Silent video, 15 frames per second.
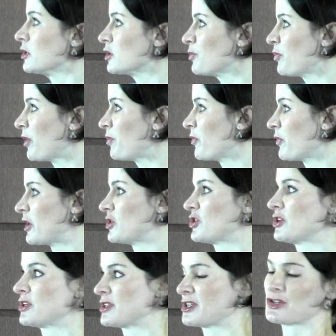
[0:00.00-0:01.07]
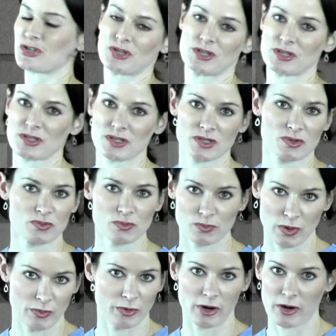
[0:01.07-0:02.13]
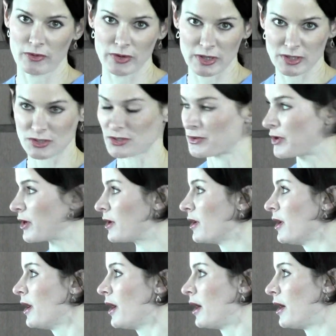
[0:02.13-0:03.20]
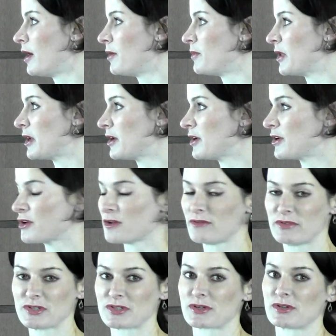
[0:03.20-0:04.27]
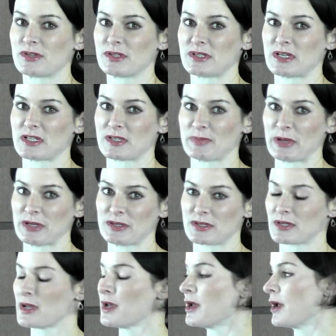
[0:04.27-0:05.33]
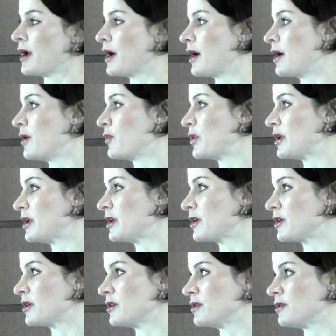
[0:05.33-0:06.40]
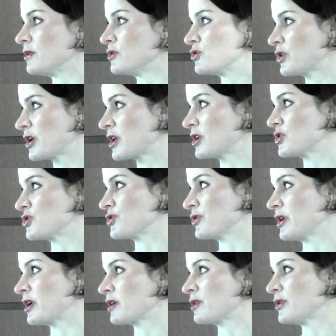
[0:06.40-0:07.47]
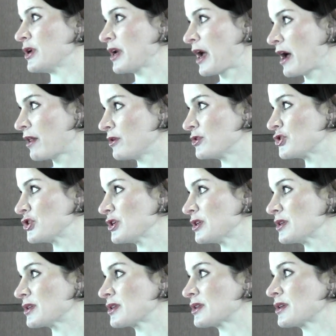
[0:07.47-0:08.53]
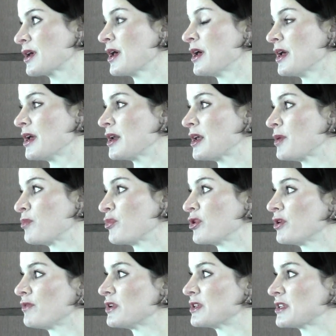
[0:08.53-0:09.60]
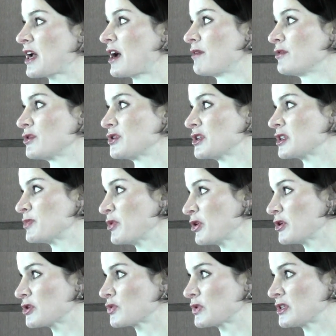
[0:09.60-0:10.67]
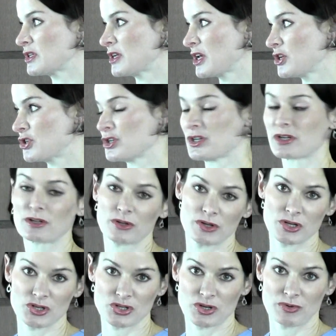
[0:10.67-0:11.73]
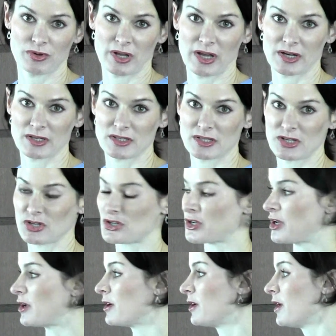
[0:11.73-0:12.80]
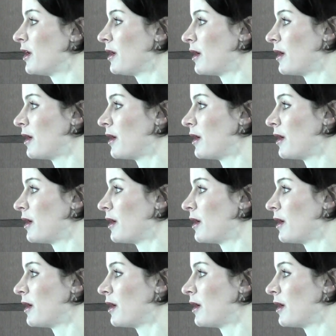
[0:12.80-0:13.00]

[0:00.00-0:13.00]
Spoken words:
So preparation, essentially, this is what we're already doing. They need a good physical assessment. We need a good drug history, including allergies, any previous adverse experience with sedation, including general anesthesia,